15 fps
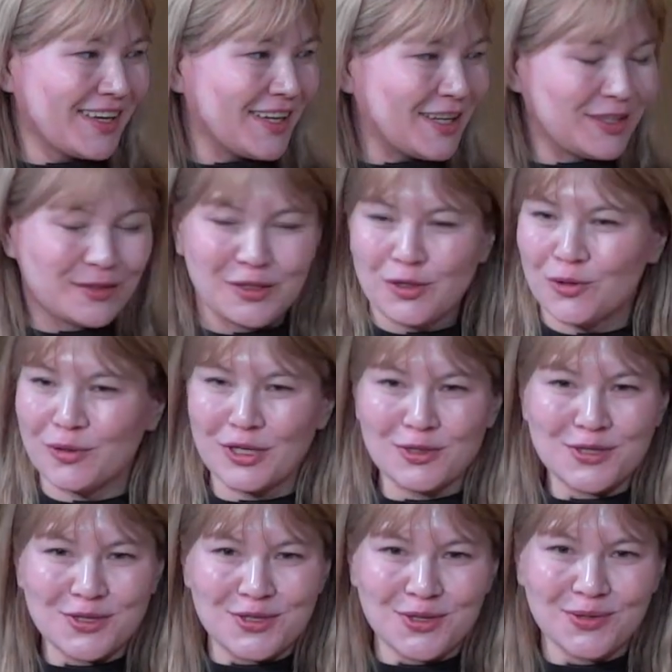And, you know, in
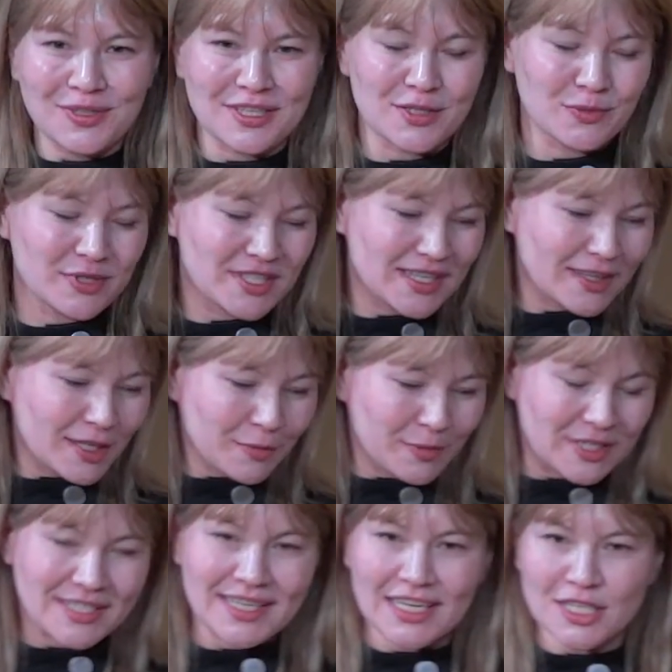order to do this, we'll send them
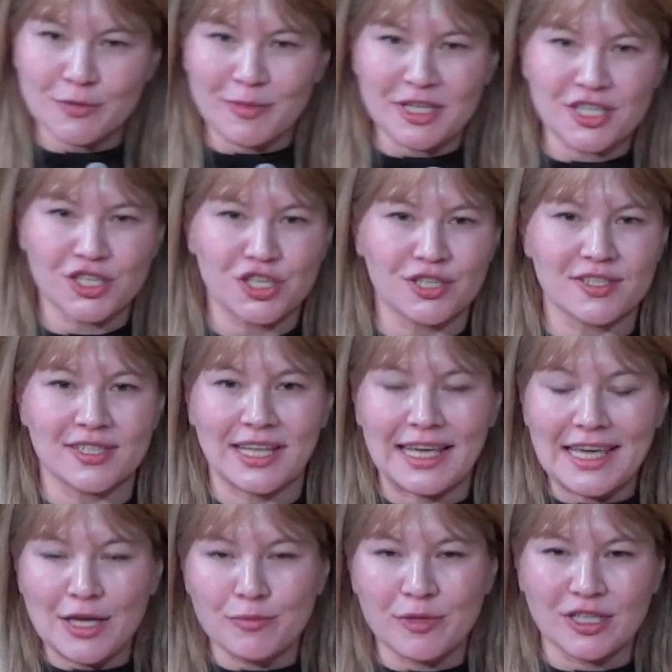the text messages, the
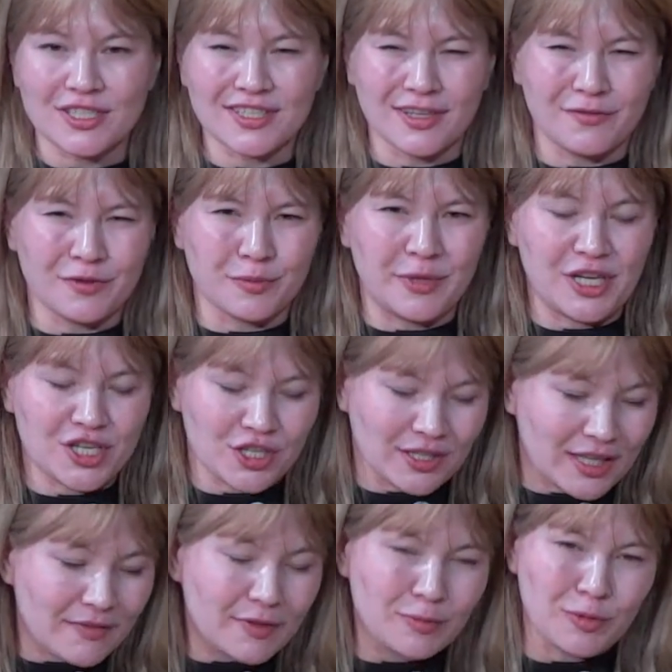emails, confirmation,
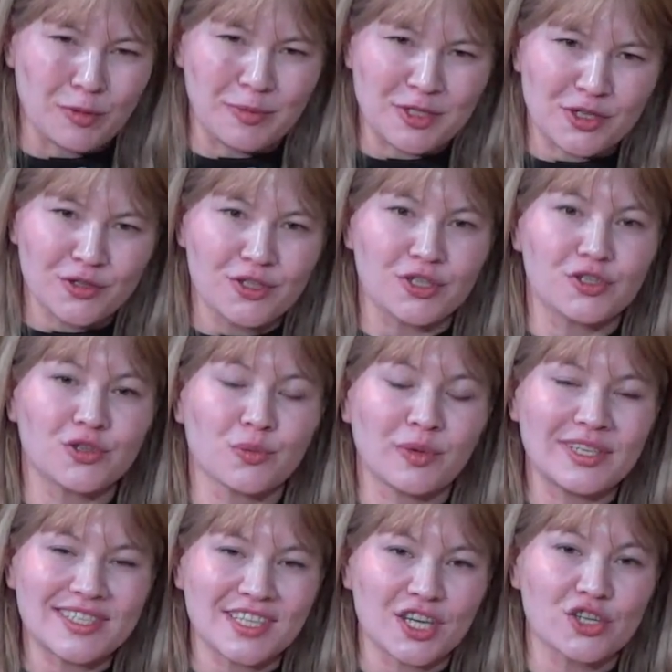give them the opportunity to
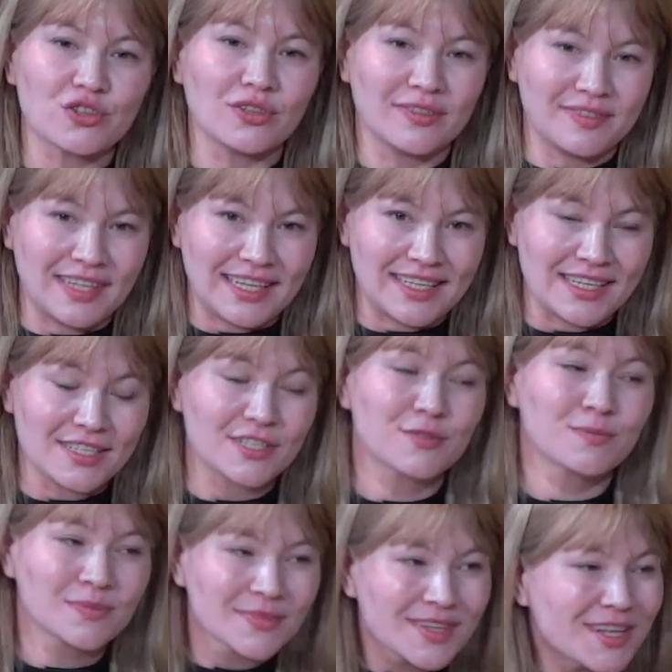reschedule if needed.
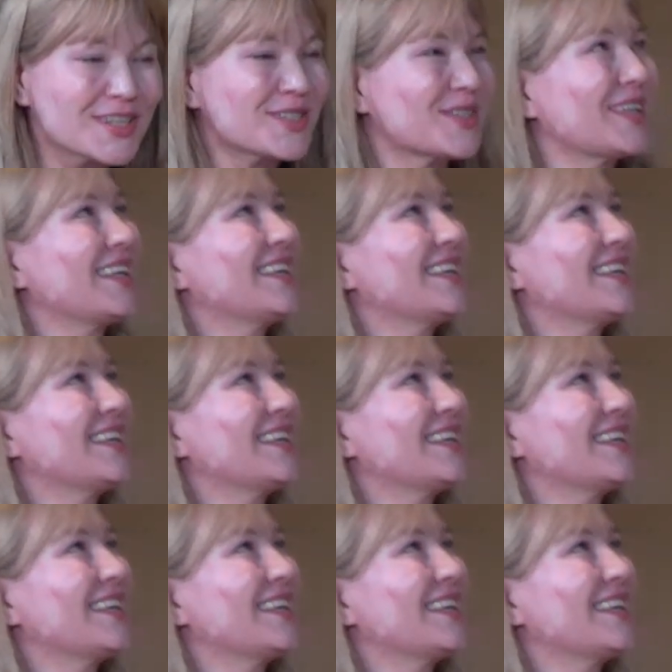So